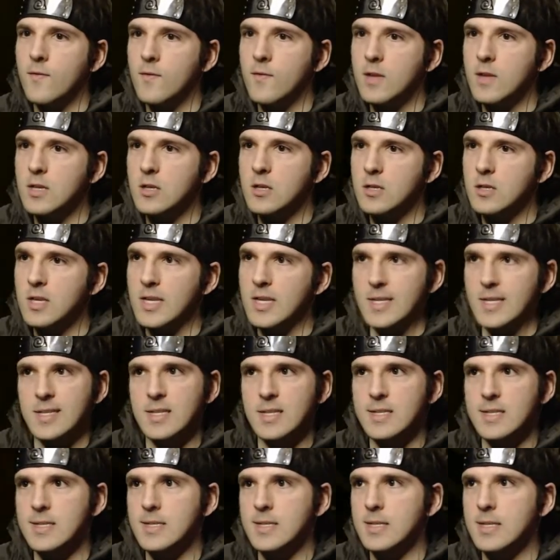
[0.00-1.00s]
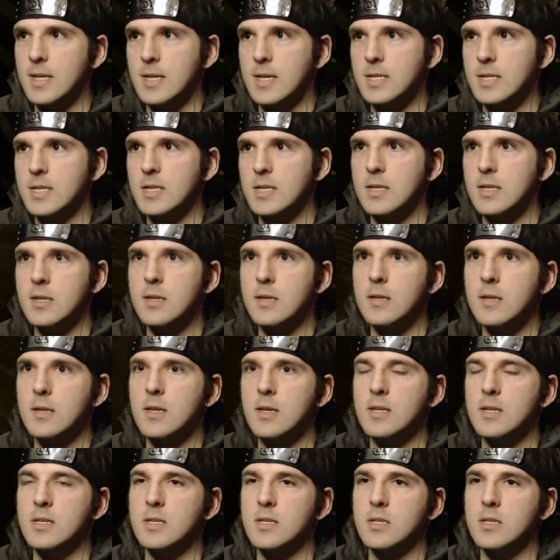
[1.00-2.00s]
This looks like this, this, is, this is
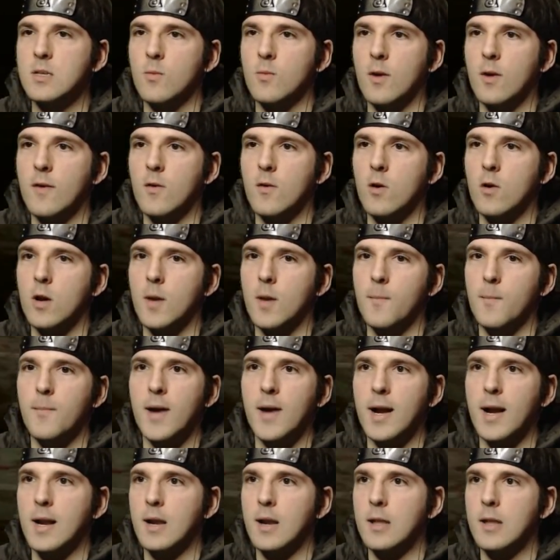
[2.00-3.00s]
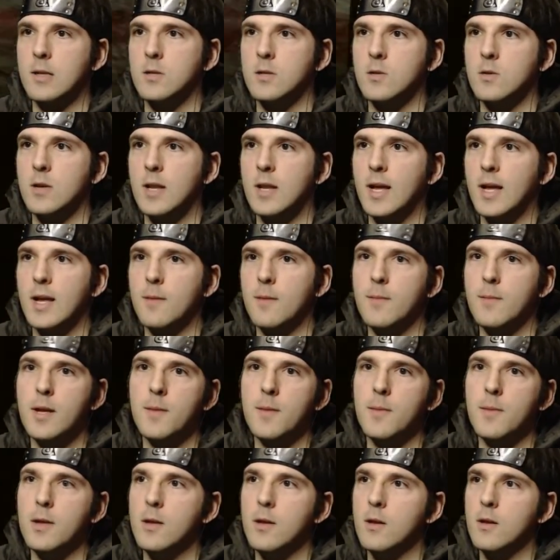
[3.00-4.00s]
this is somewhere I've got to come back to later,
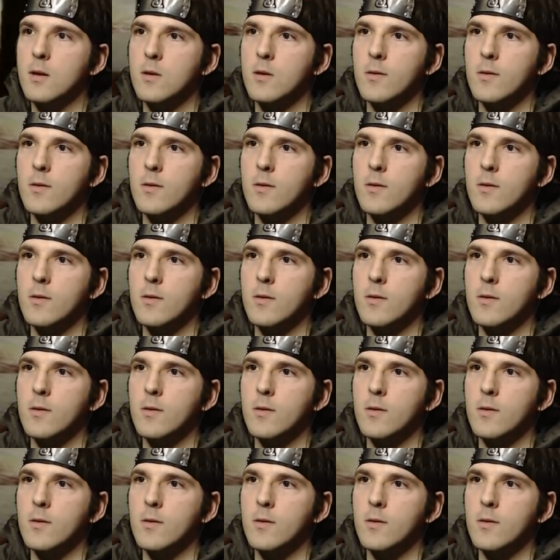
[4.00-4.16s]
maybe?